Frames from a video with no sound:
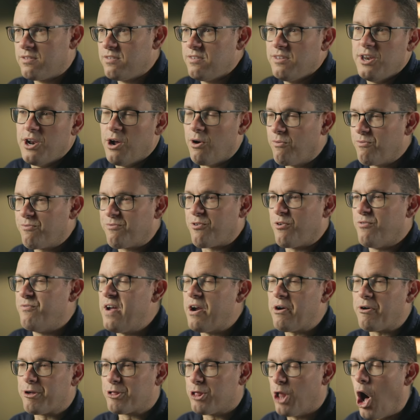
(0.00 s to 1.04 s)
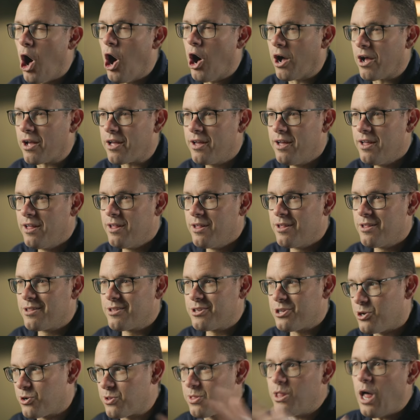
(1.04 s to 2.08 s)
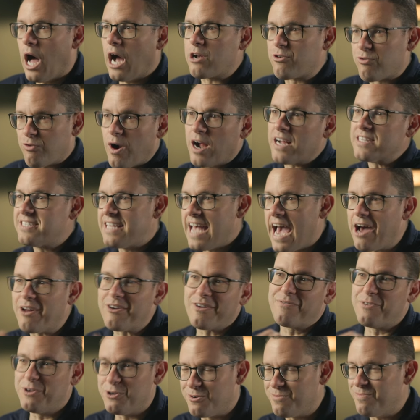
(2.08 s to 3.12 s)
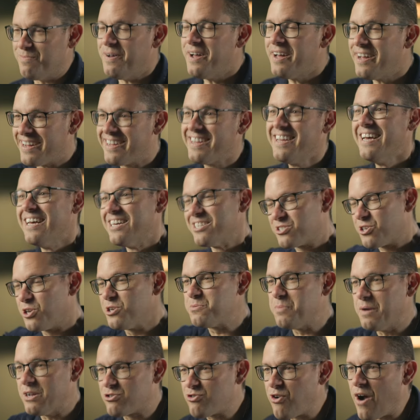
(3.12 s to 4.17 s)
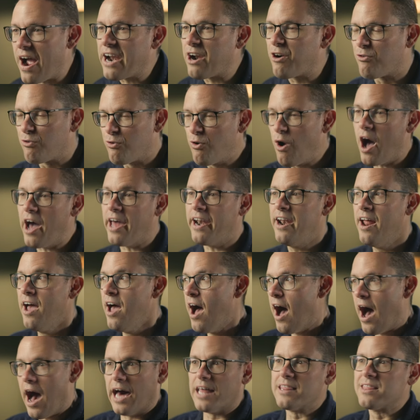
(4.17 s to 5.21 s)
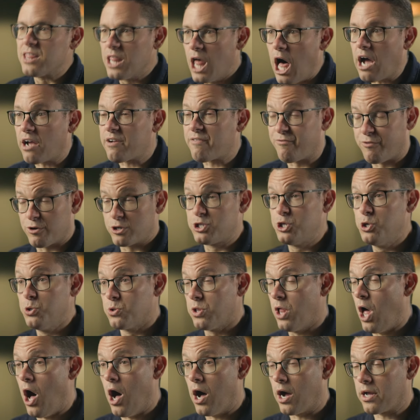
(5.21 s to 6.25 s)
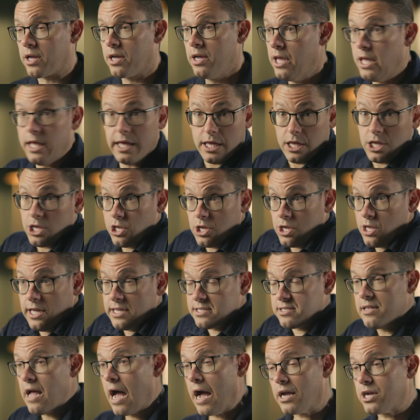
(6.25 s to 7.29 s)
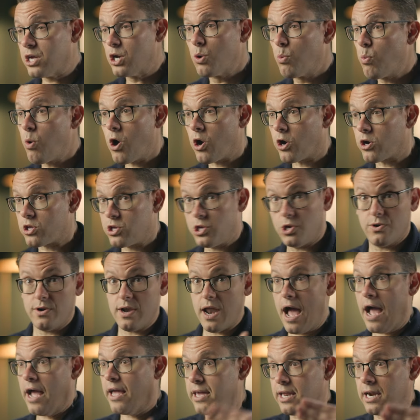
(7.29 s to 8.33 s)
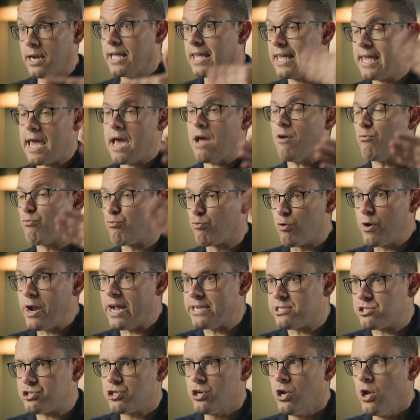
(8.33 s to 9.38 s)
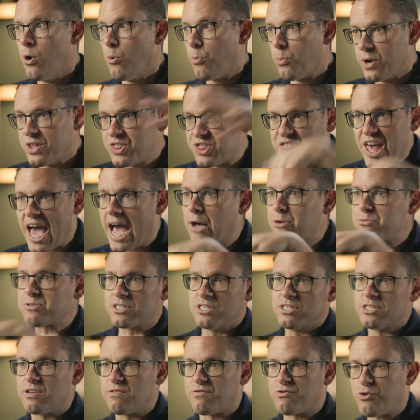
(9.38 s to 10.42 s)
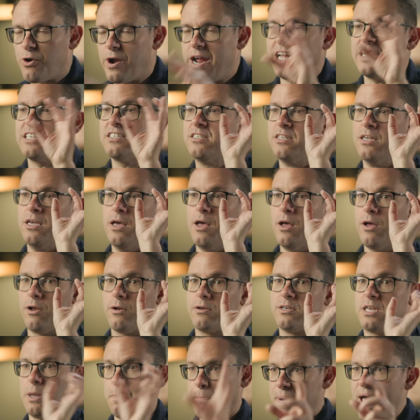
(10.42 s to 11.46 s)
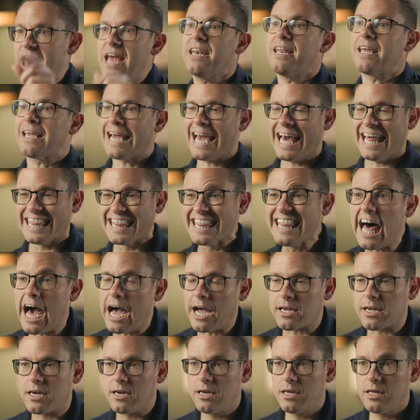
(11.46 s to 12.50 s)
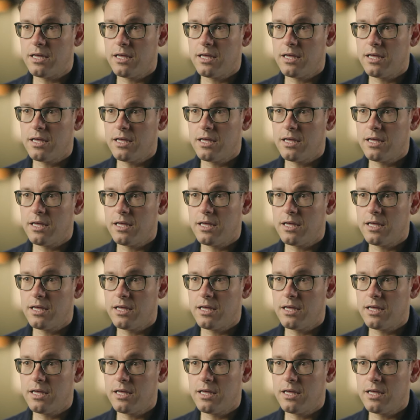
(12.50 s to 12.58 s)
you know, for very long. Your luck runs out if you, excuse me, try to run on luck for too long. It's not going to work. You're not going to get rich with thousands of trades depending on luck.